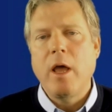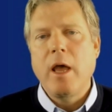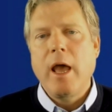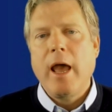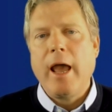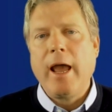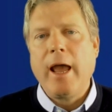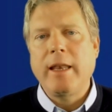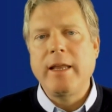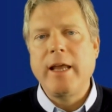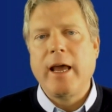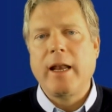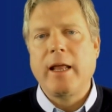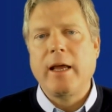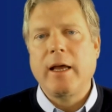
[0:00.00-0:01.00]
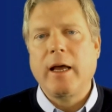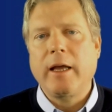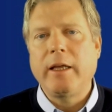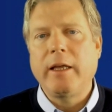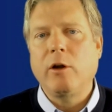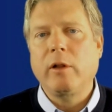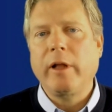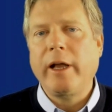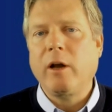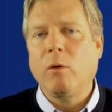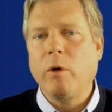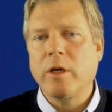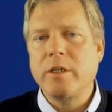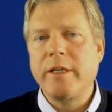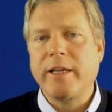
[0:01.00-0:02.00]
And yet a year later,
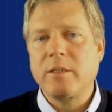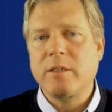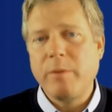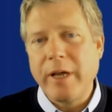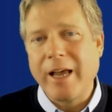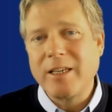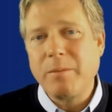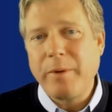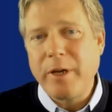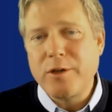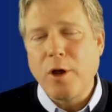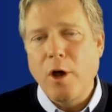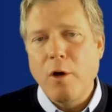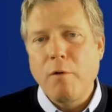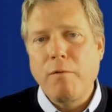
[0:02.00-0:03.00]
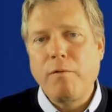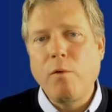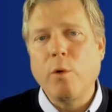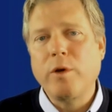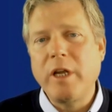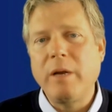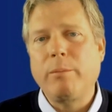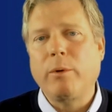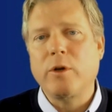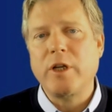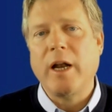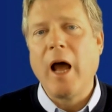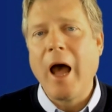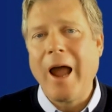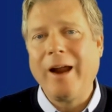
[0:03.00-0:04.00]
where's the S&P? S&P's 14%
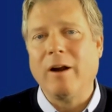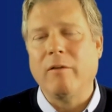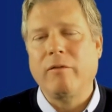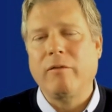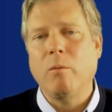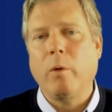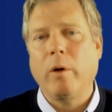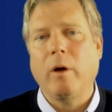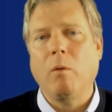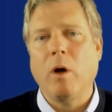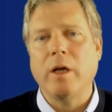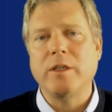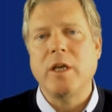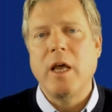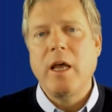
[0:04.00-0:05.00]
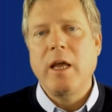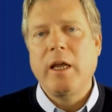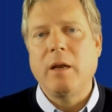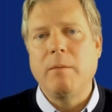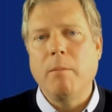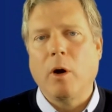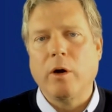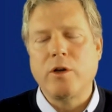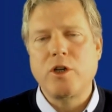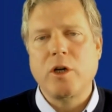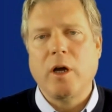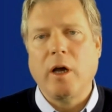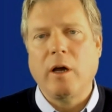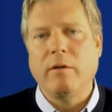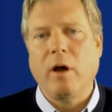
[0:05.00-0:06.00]
higher from where it was in March
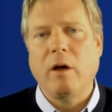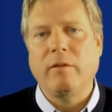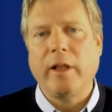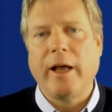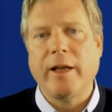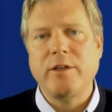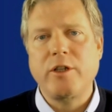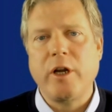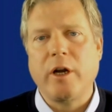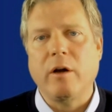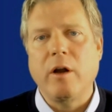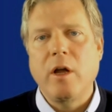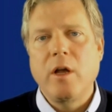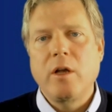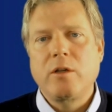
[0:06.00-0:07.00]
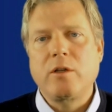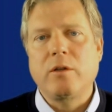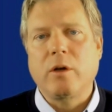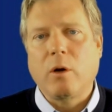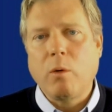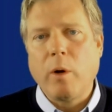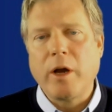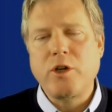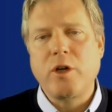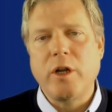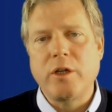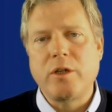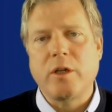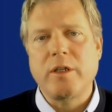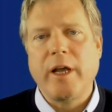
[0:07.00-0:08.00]
of last year. So the question is,
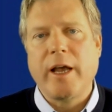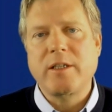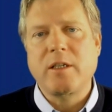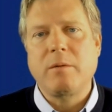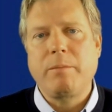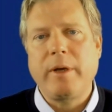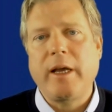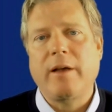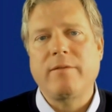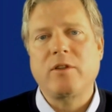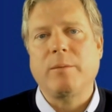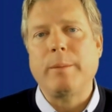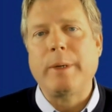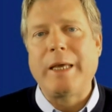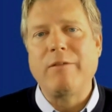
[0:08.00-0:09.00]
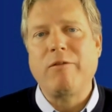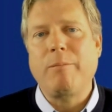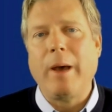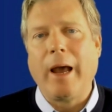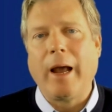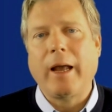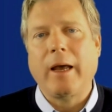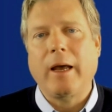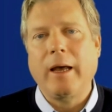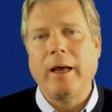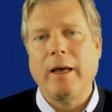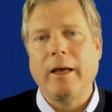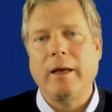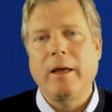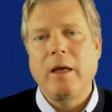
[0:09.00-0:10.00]
does the S&P have some give back
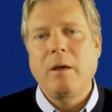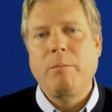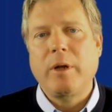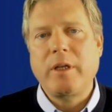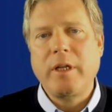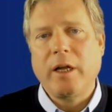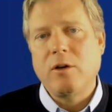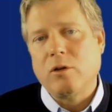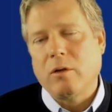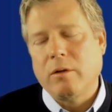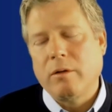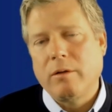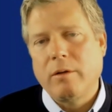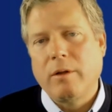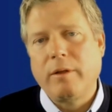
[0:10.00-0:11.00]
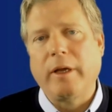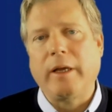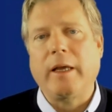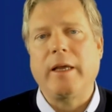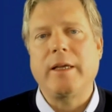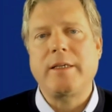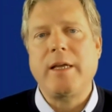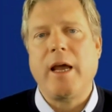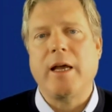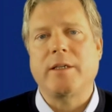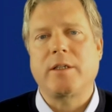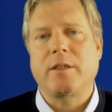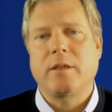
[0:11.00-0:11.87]
potential? The thinking is yes.